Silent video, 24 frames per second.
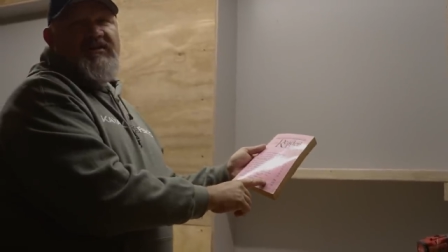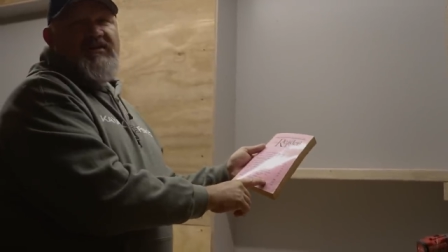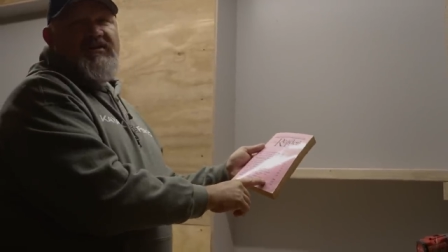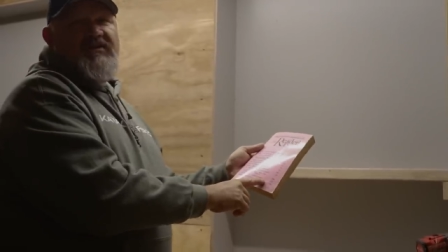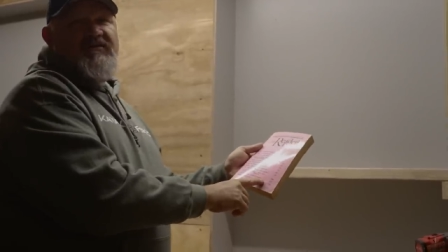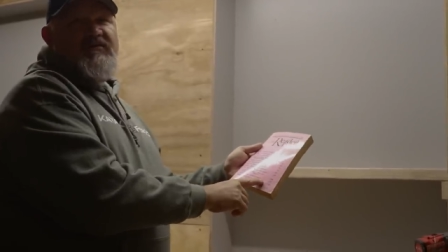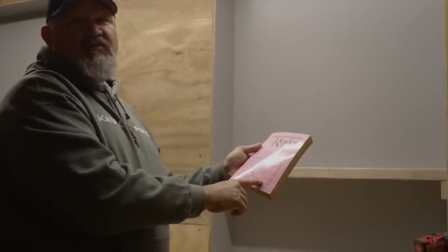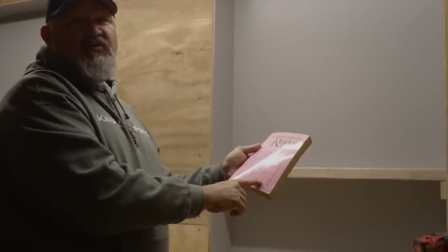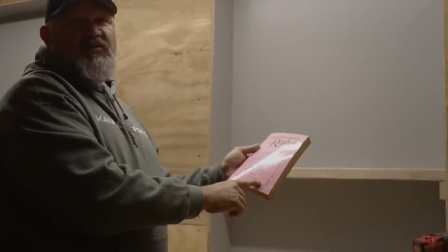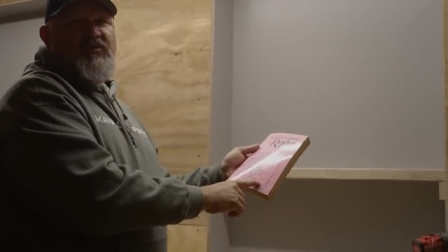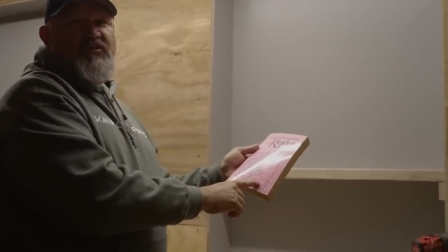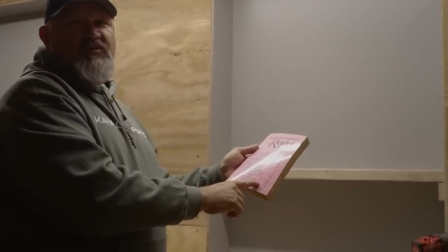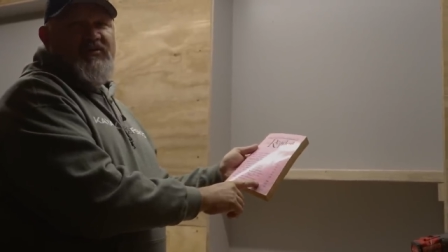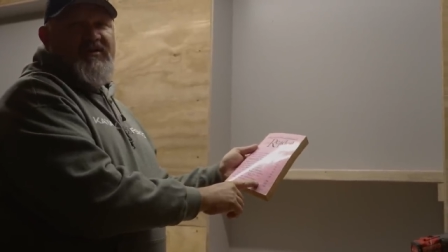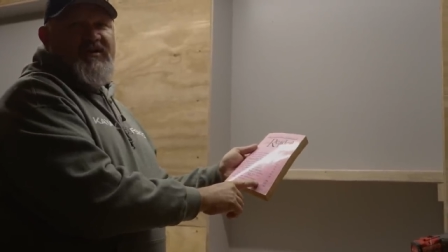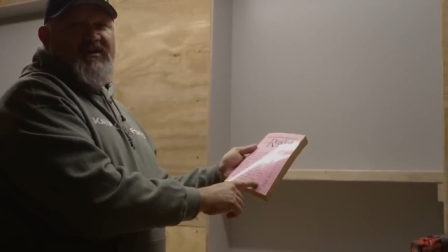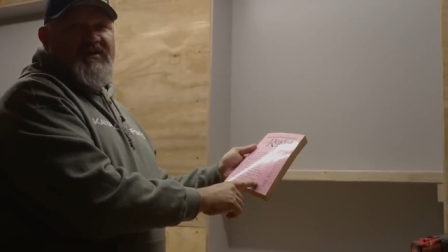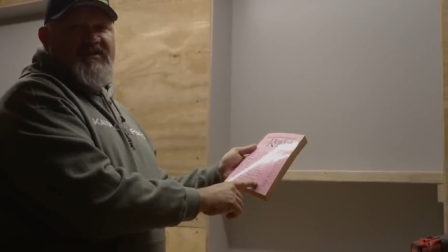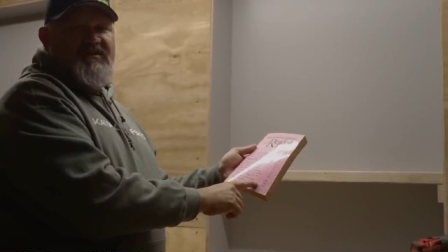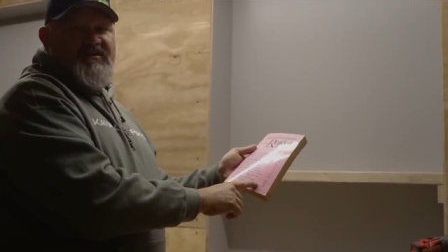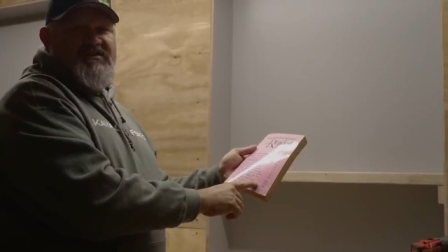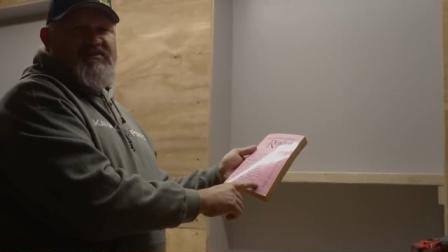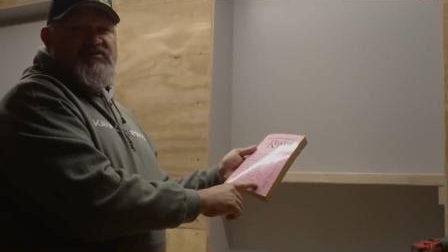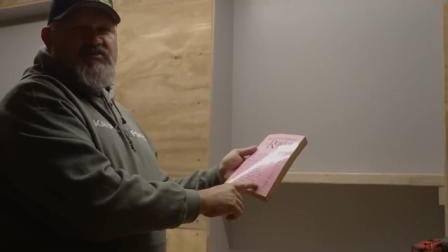looking forward to
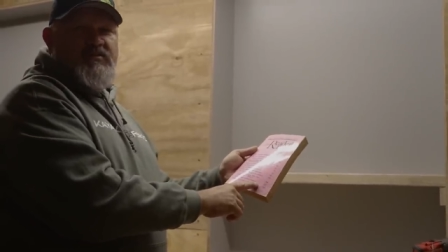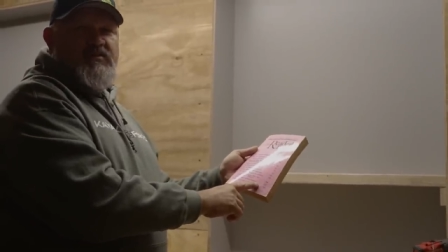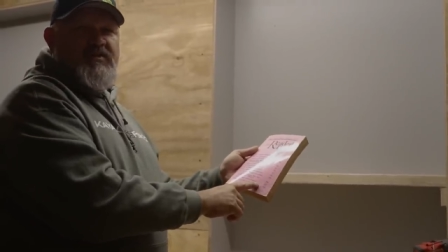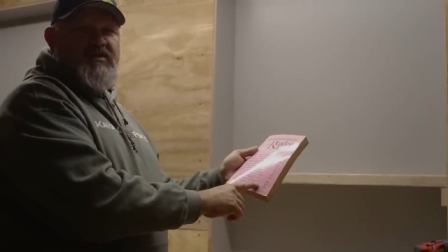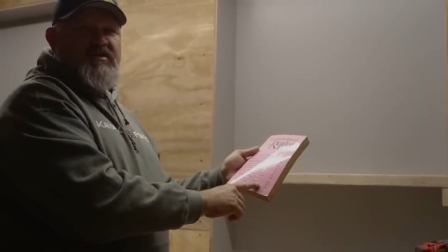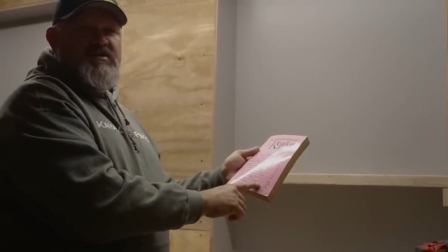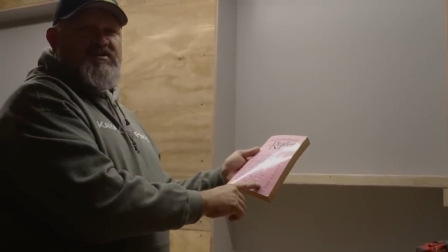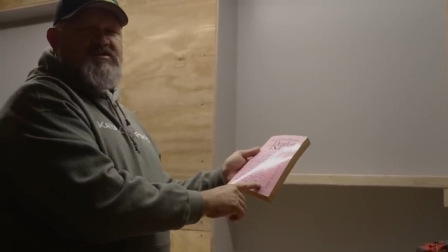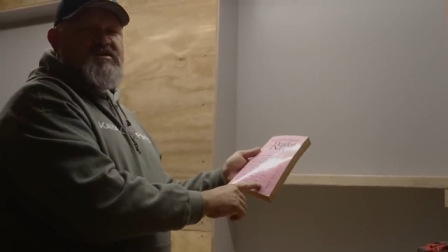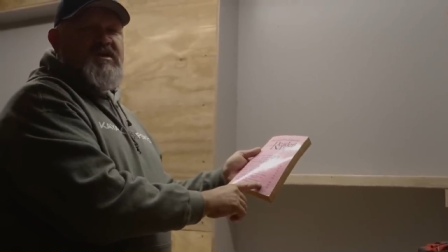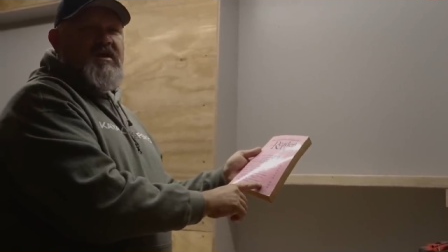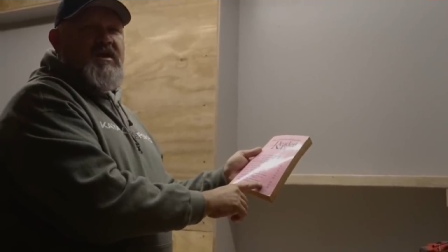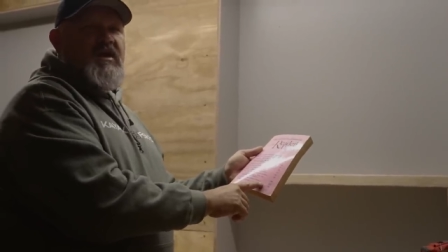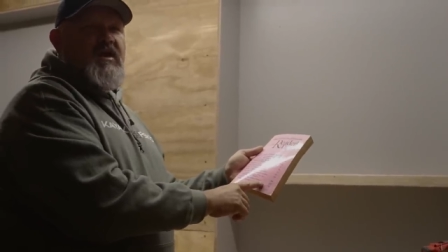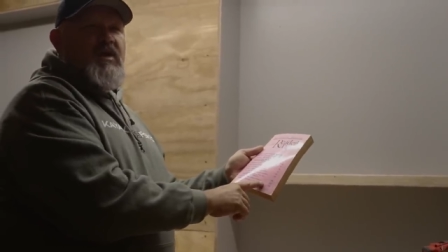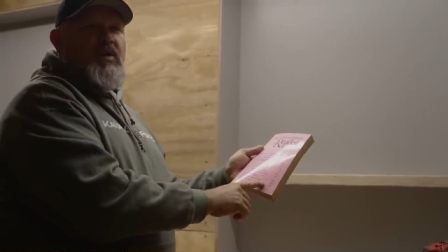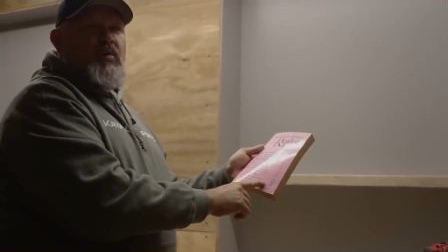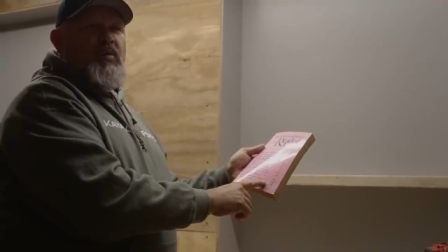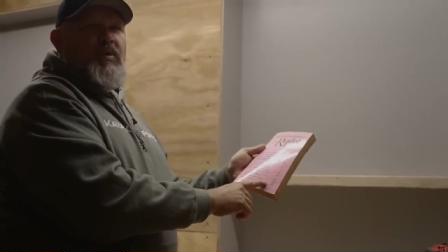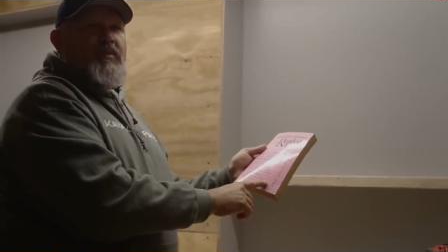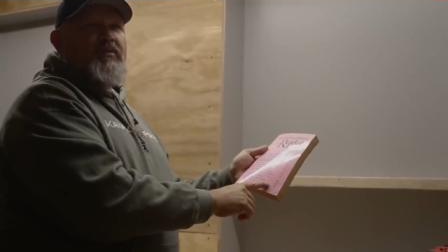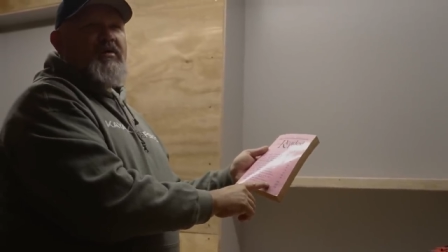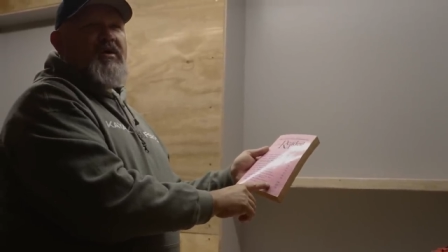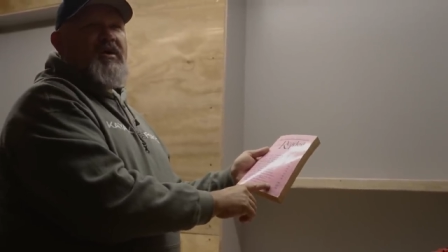reading this one because
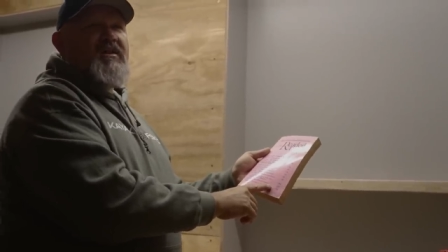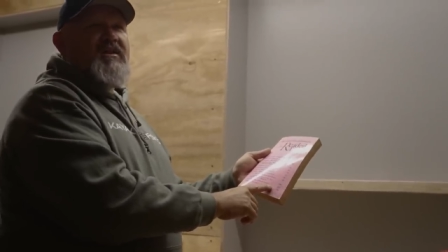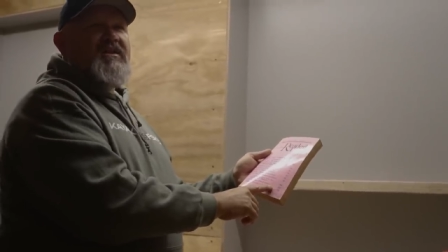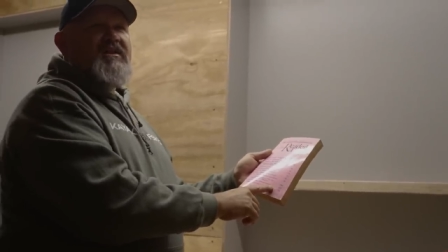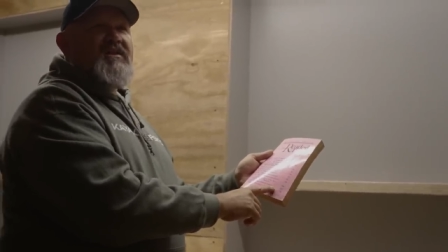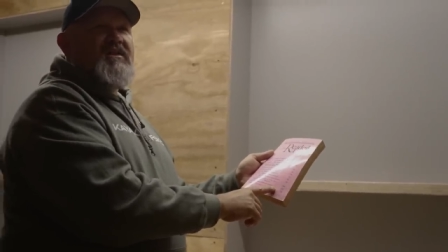we probably